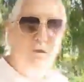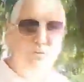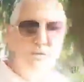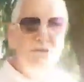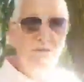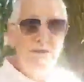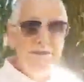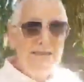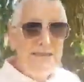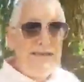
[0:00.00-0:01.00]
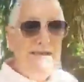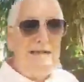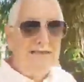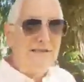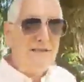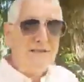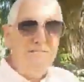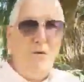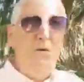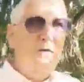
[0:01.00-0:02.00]
And when we do, it's a
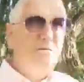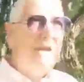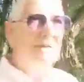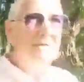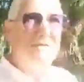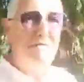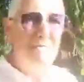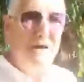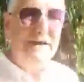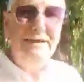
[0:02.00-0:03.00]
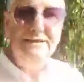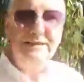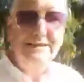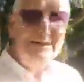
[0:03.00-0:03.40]
small amount of money,